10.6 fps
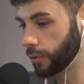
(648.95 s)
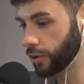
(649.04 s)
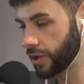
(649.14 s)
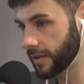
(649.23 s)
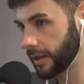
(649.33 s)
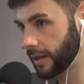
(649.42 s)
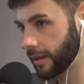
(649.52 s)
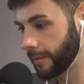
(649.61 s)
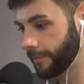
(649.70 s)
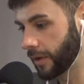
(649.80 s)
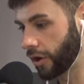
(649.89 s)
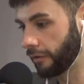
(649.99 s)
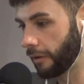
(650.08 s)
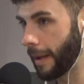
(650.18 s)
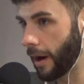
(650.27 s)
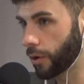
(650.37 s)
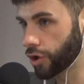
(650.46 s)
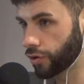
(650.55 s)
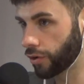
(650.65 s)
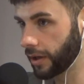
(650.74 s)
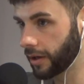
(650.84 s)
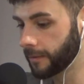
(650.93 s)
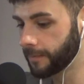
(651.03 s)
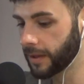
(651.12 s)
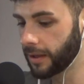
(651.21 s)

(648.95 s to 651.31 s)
but she's a kind of a power striker.